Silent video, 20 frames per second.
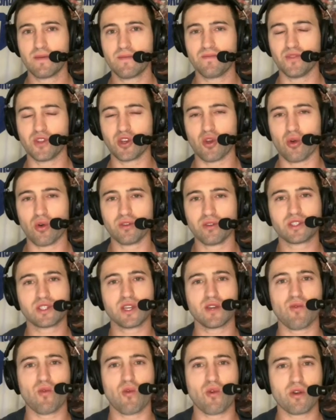the Golden
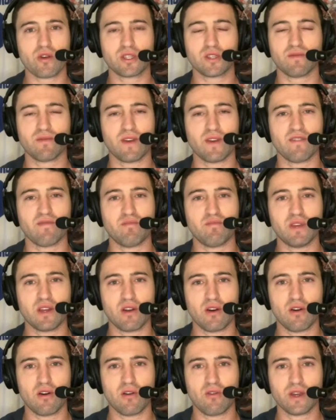State Warriors have
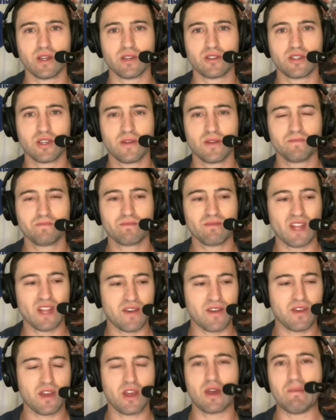been always,
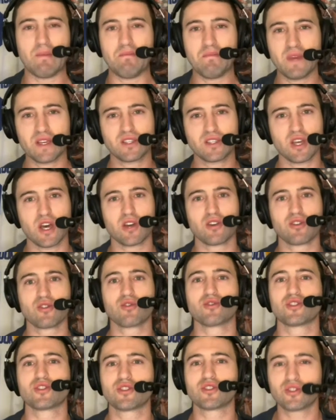I think, a
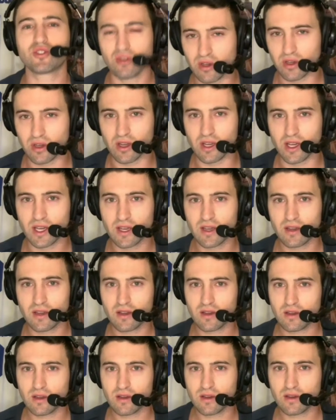misunderstood
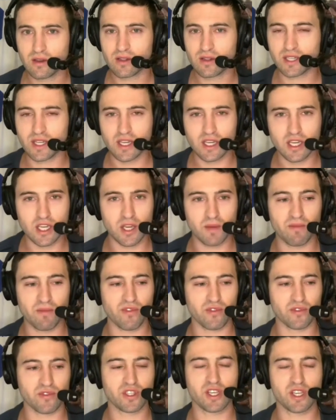team
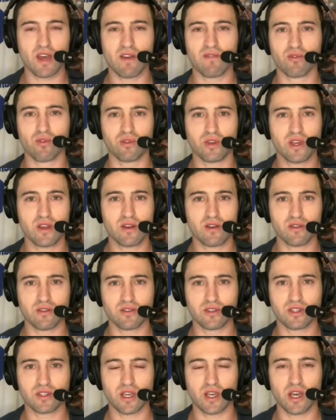for several
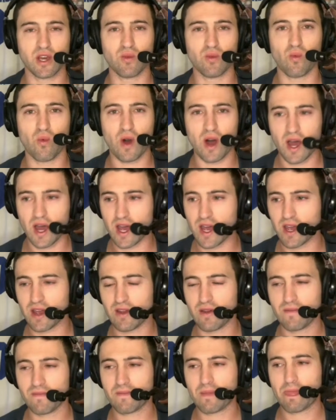years, and
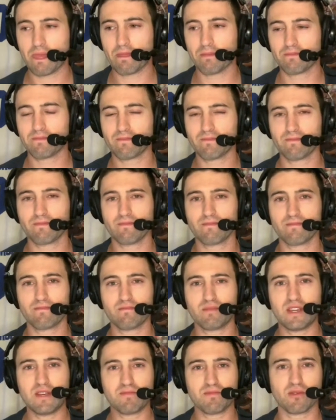why
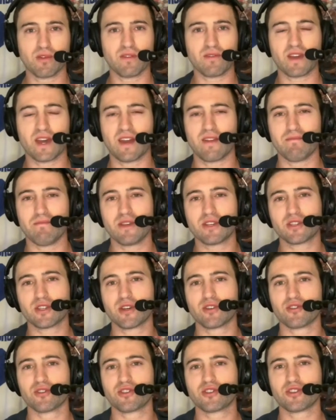people have kind of
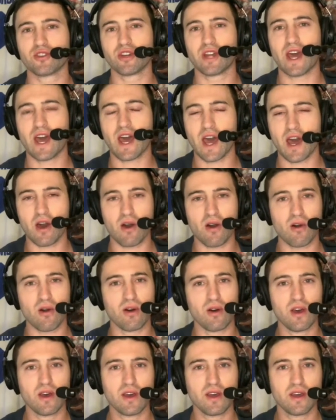misunderstood
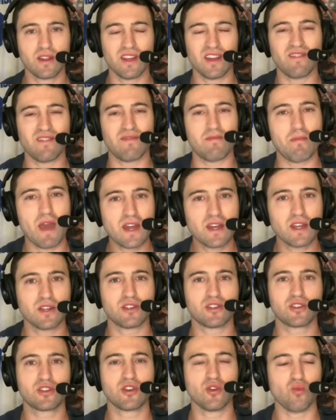how they've
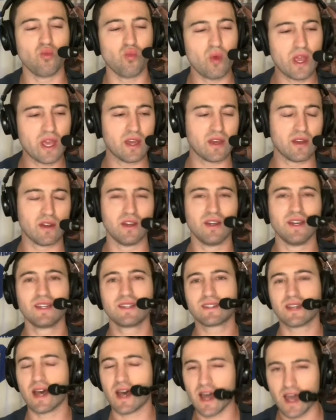managed to win
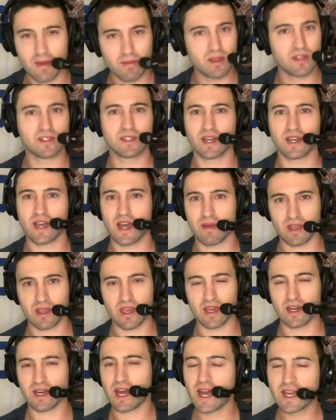time and time
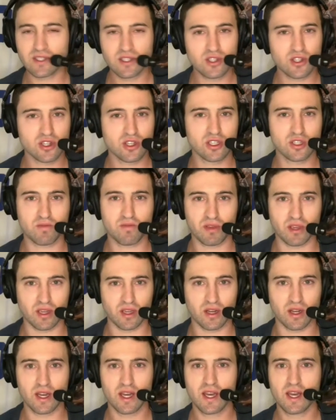again. It hasn't just
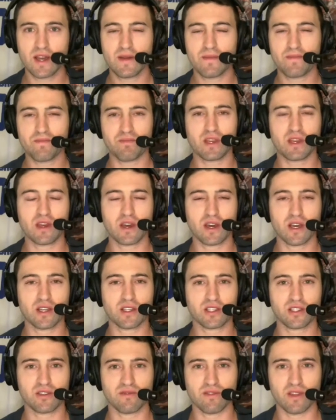been
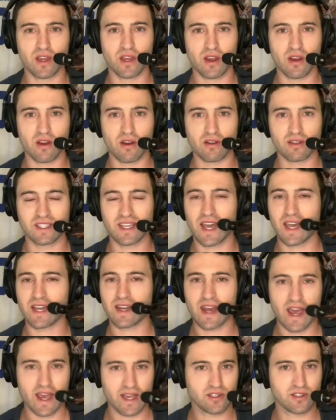because of their
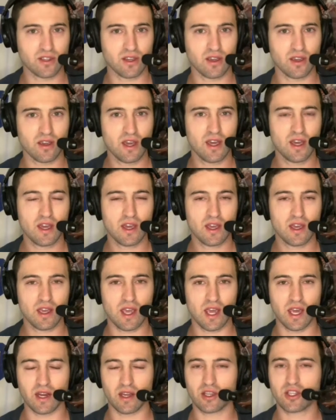dynastic
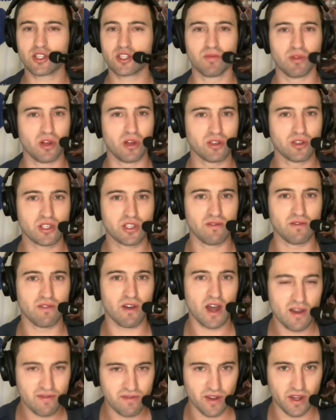and explosive
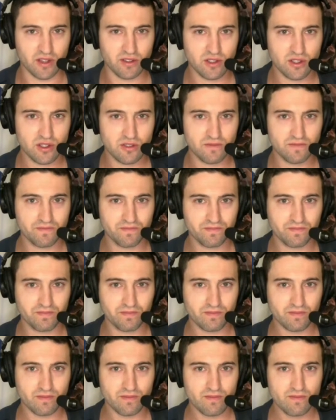offense.
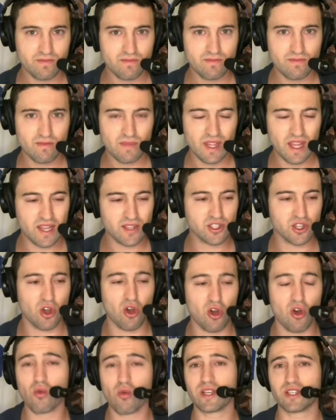That's
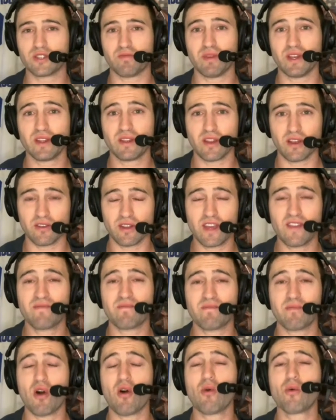always been there.
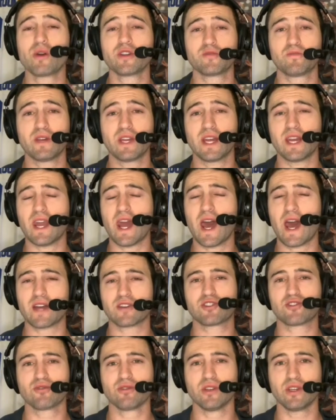They've always been a
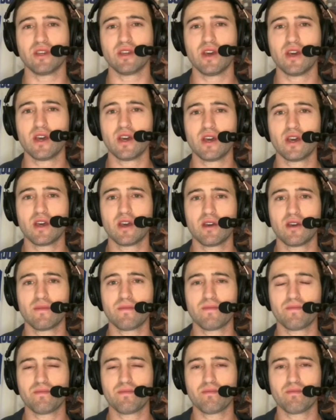naturally
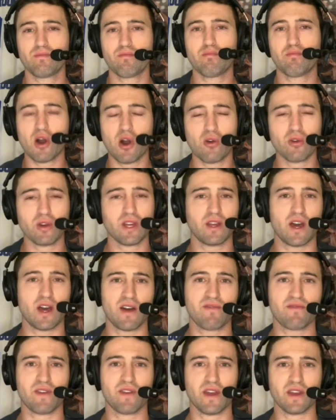potent
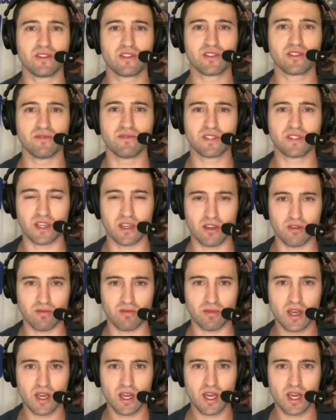offensive
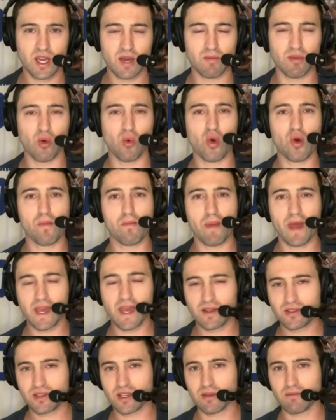team. But what
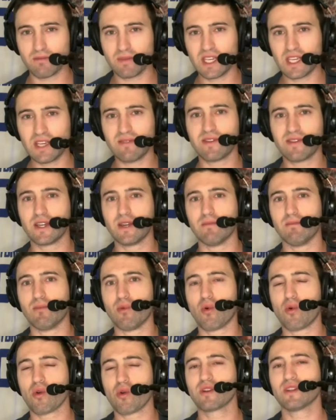makes them even
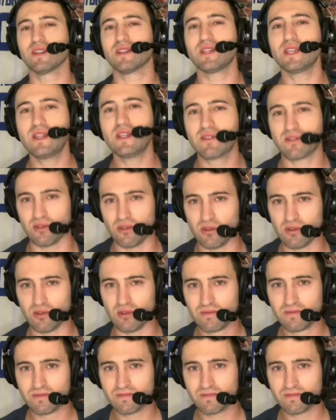more lethal